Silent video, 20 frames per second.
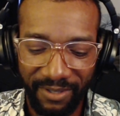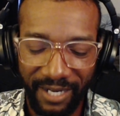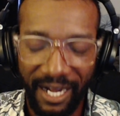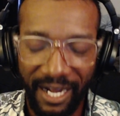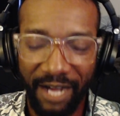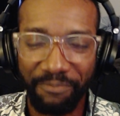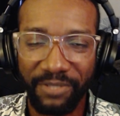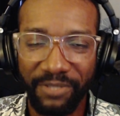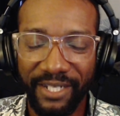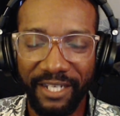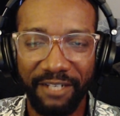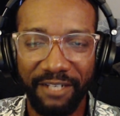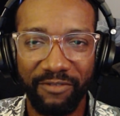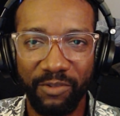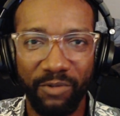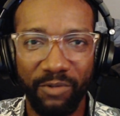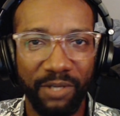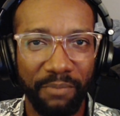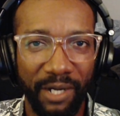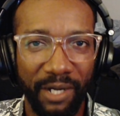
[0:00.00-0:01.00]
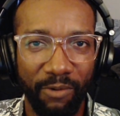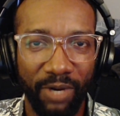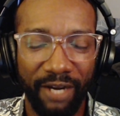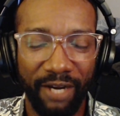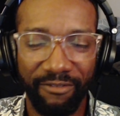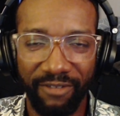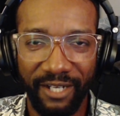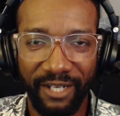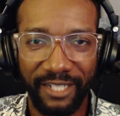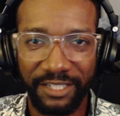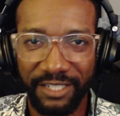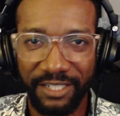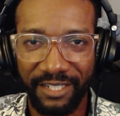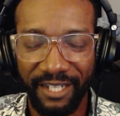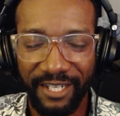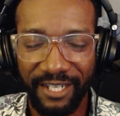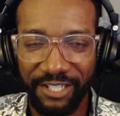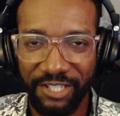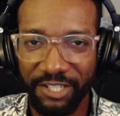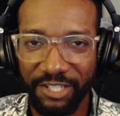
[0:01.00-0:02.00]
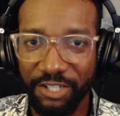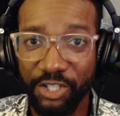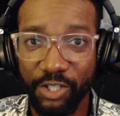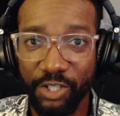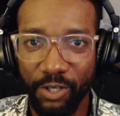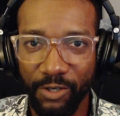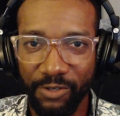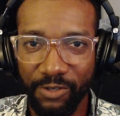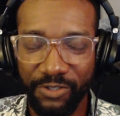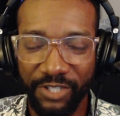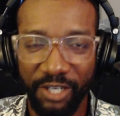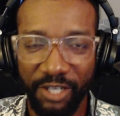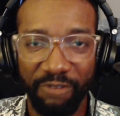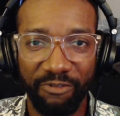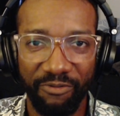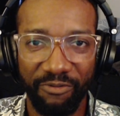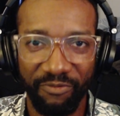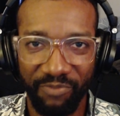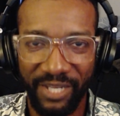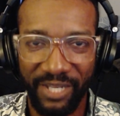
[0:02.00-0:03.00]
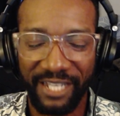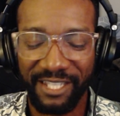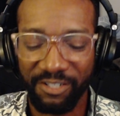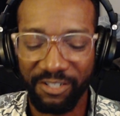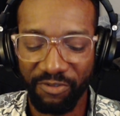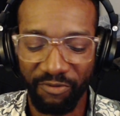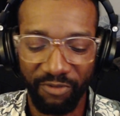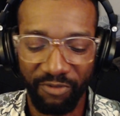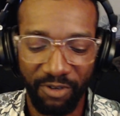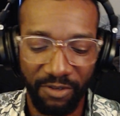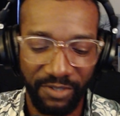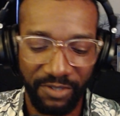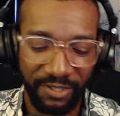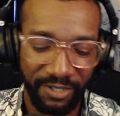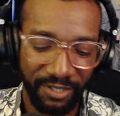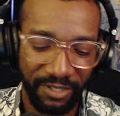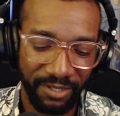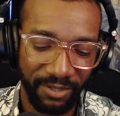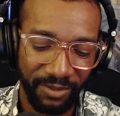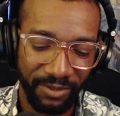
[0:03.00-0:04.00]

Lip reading: I'm thinking of the one my wife likes. She likes "Show Yourself" that's from Frozen 2.